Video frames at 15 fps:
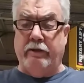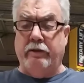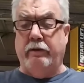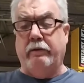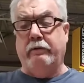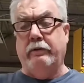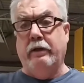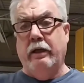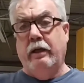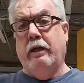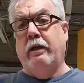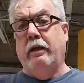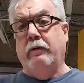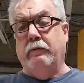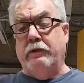So
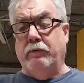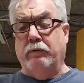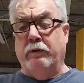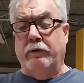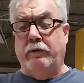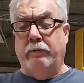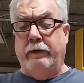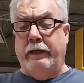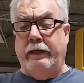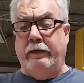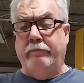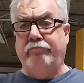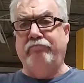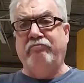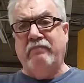was it worth the wait?
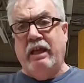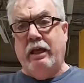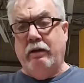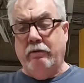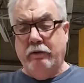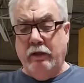Yeah.